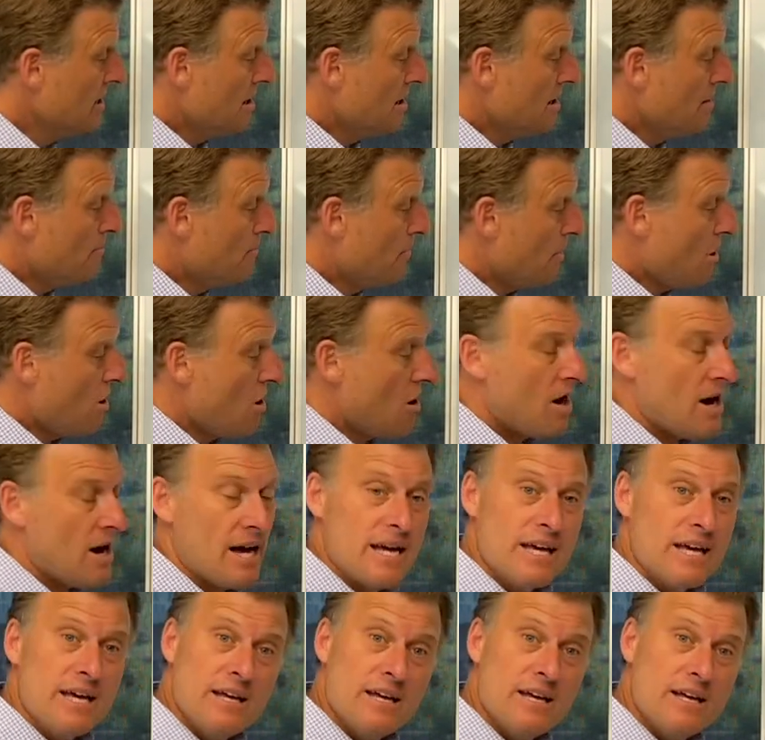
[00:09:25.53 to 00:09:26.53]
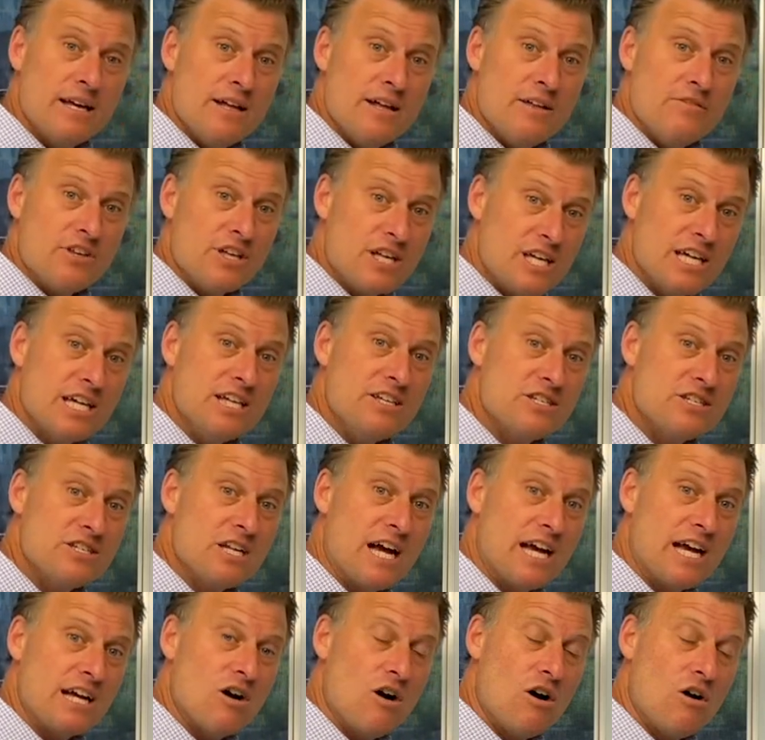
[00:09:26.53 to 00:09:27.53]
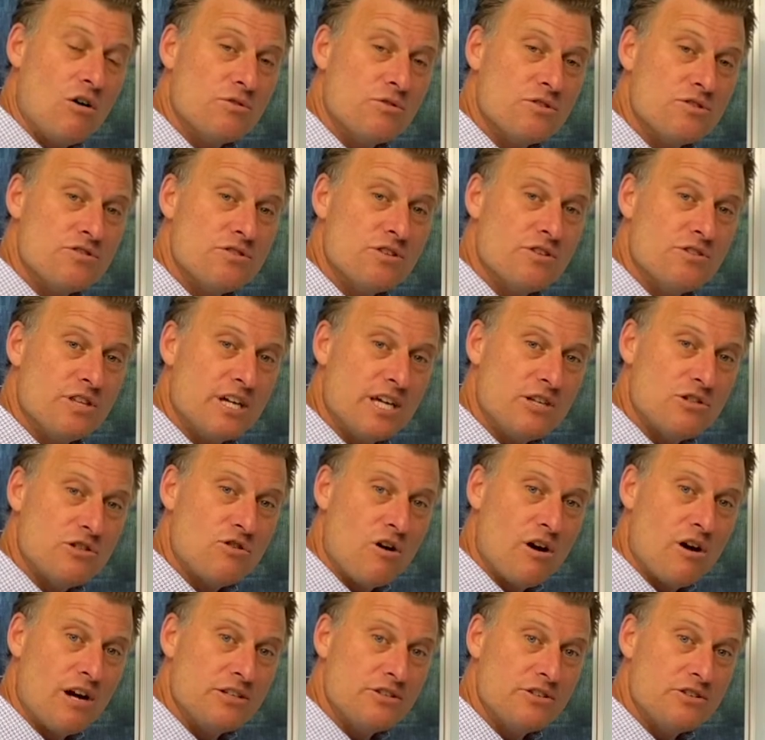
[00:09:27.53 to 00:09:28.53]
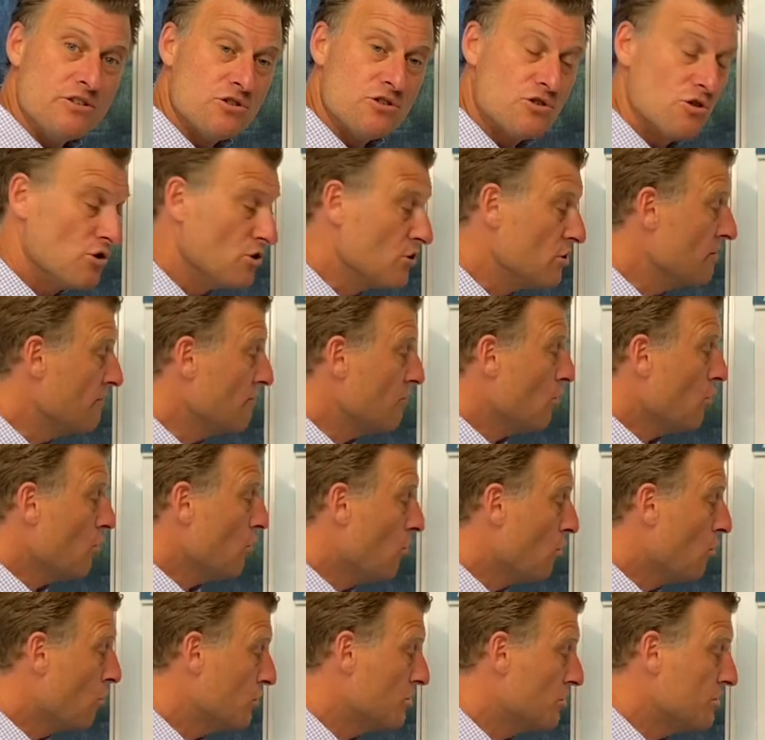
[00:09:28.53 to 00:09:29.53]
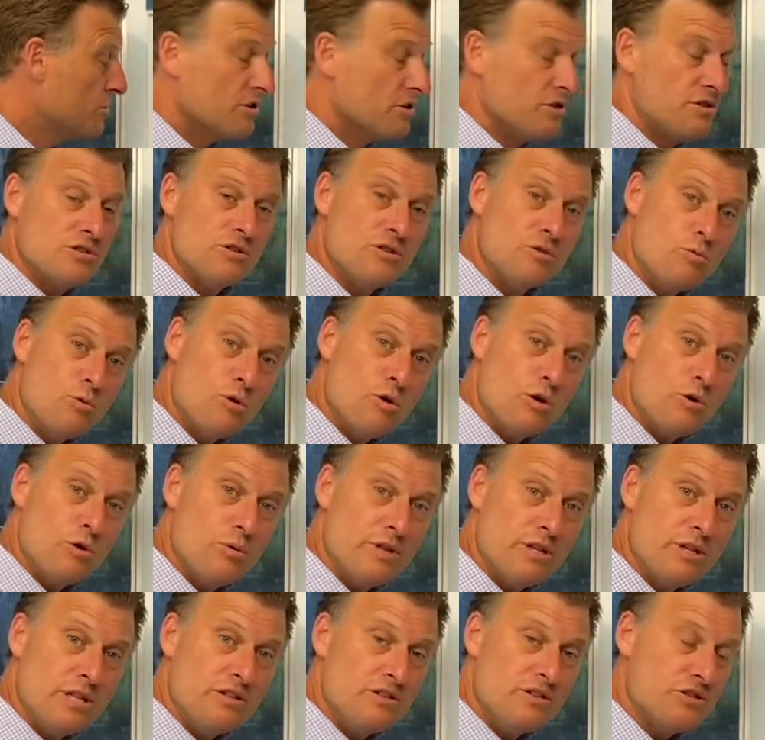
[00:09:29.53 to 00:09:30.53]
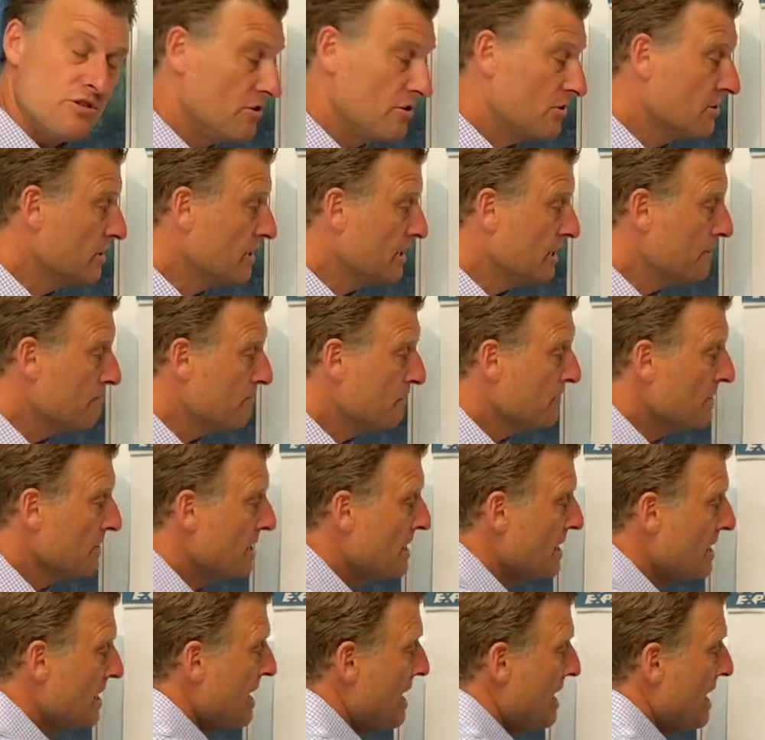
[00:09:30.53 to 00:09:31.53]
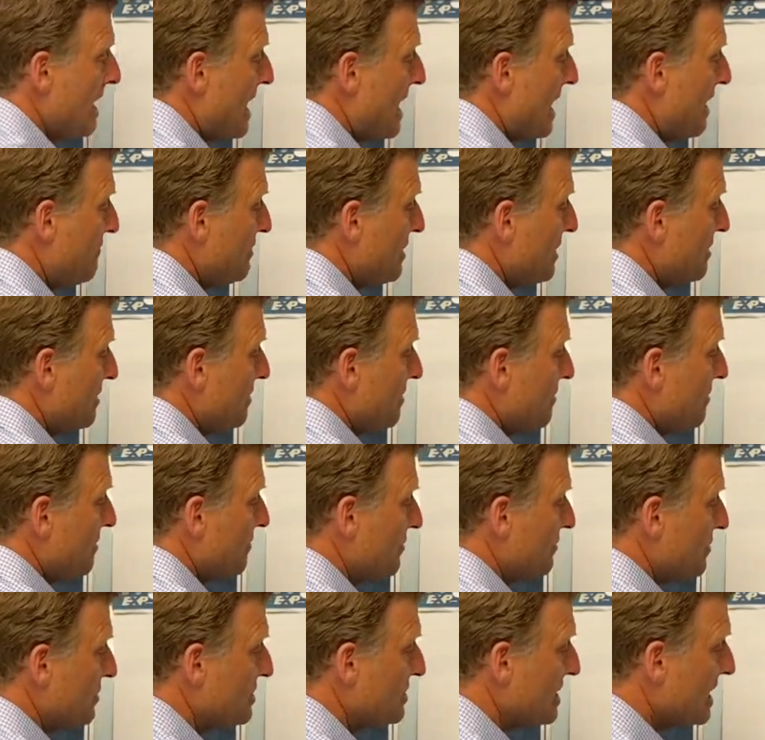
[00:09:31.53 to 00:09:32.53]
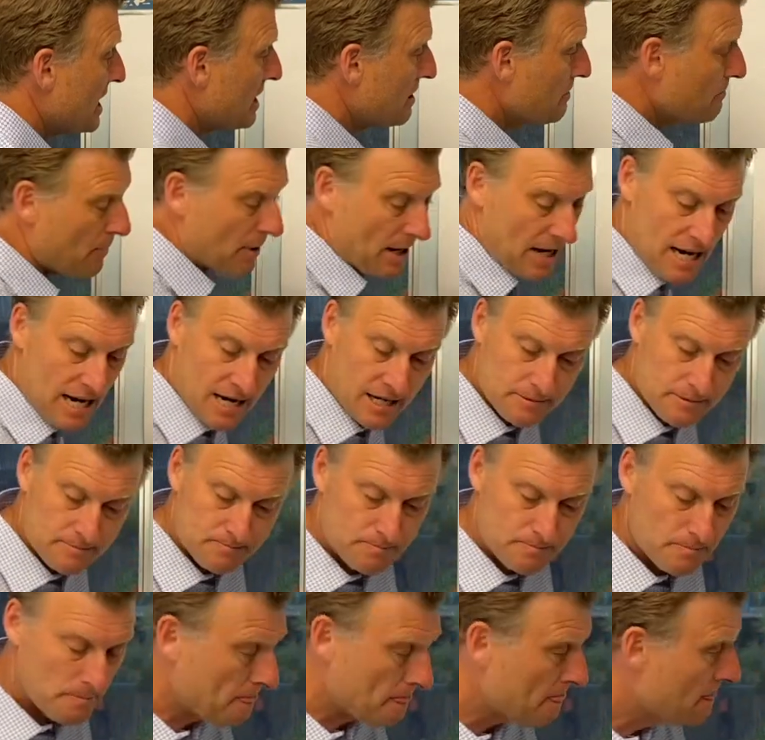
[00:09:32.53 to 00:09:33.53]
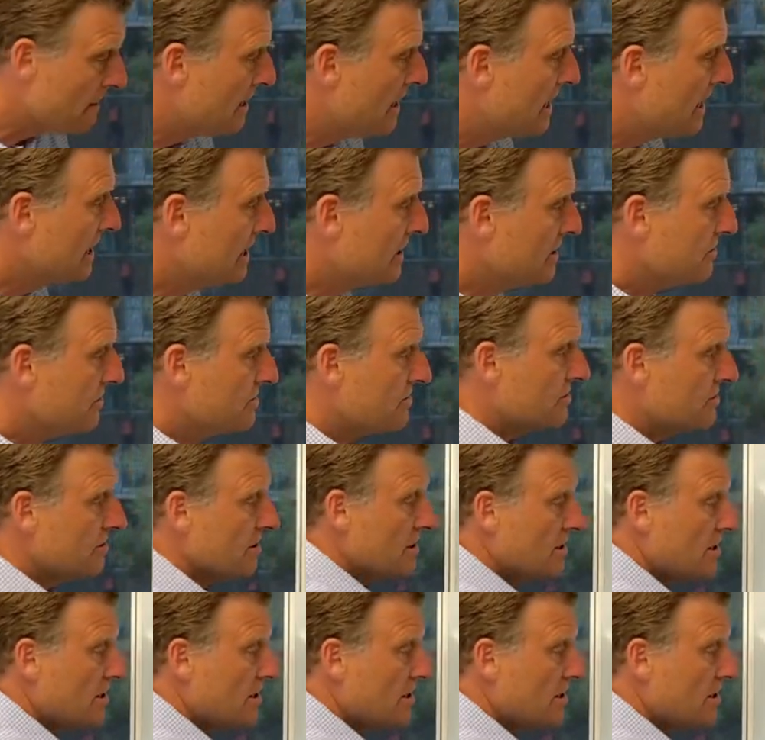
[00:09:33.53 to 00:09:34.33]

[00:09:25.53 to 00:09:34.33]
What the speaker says: by the key stakeholders that they're trying to serve or to work with internally. And then the second part is